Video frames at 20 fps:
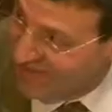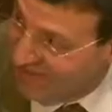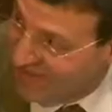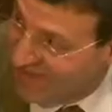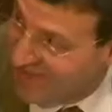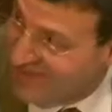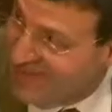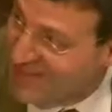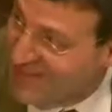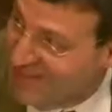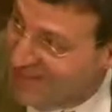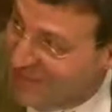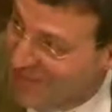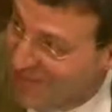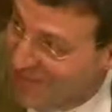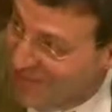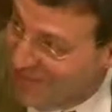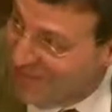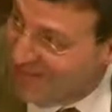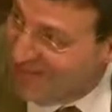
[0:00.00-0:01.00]
increase in
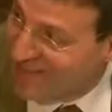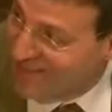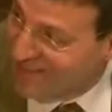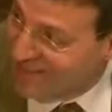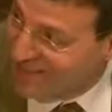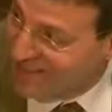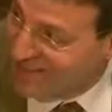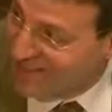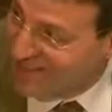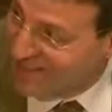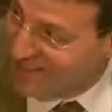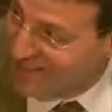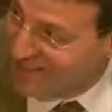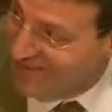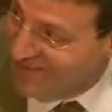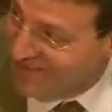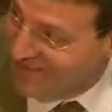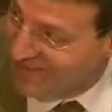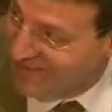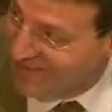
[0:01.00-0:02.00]
public
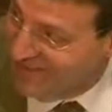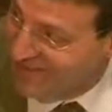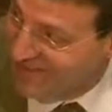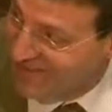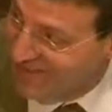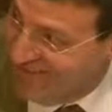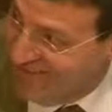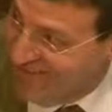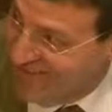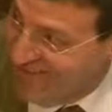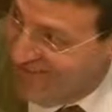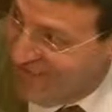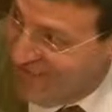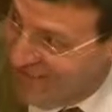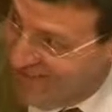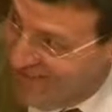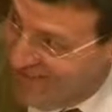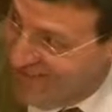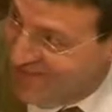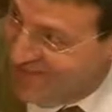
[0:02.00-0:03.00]
liabilities,
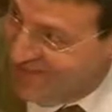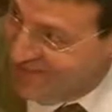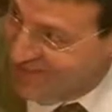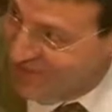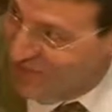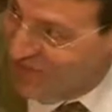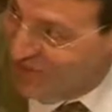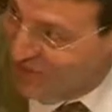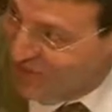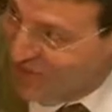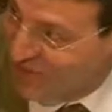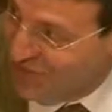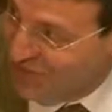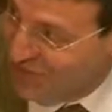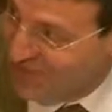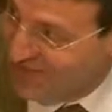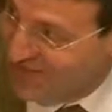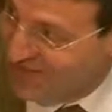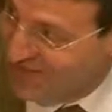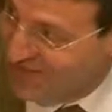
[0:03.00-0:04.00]
explicit and
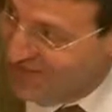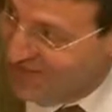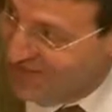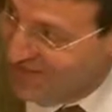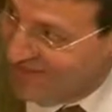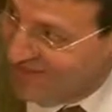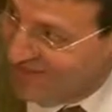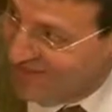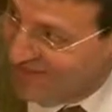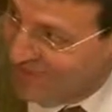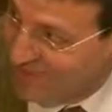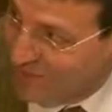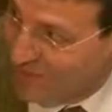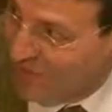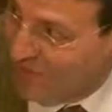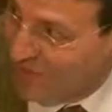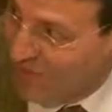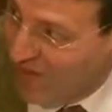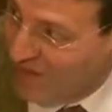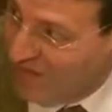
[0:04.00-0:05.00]
contingent
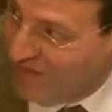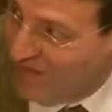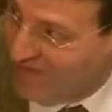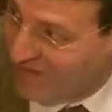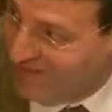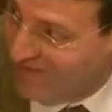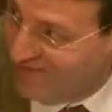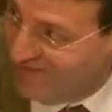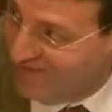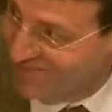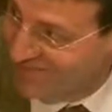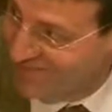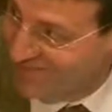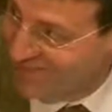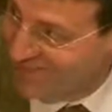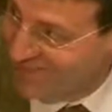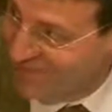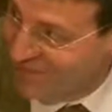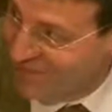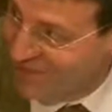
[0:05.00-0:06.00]
worldwide.
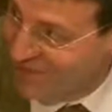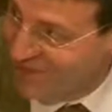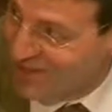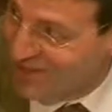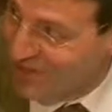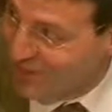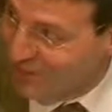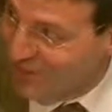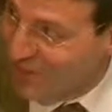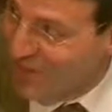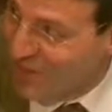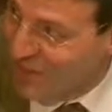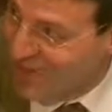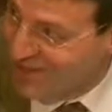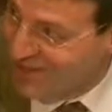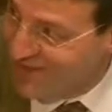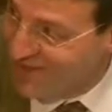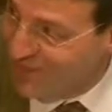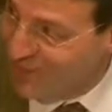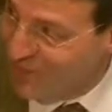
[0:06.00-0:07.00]
So this default
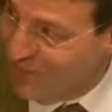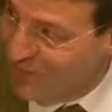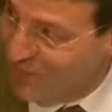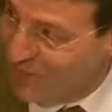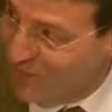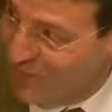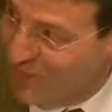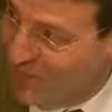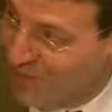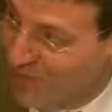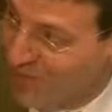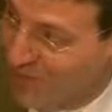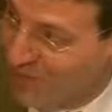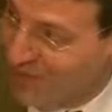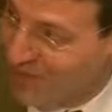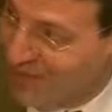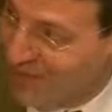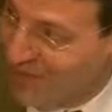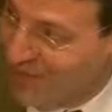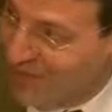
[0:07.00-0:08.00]
question, would default
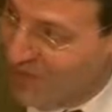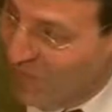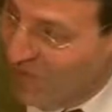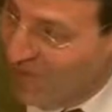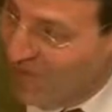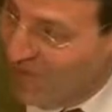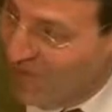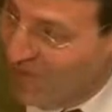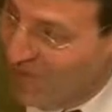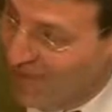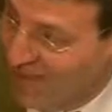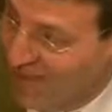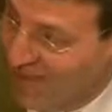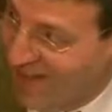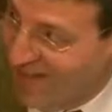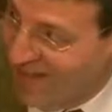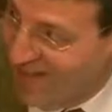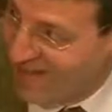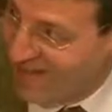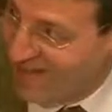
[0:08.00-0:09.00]
be a
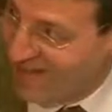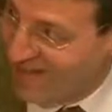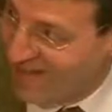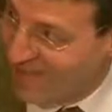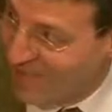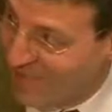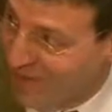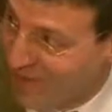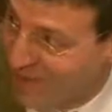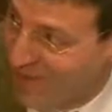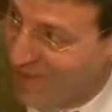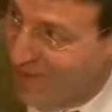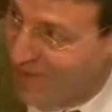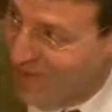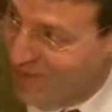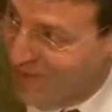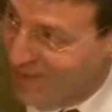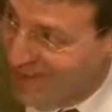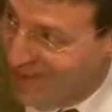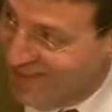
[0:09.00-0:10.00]
less
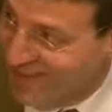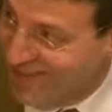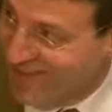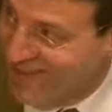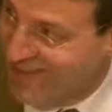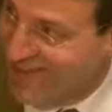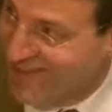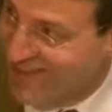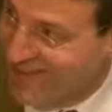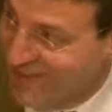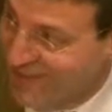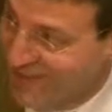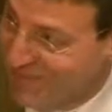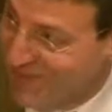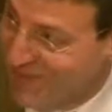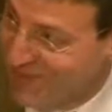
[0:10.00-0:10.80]
pathological, extreme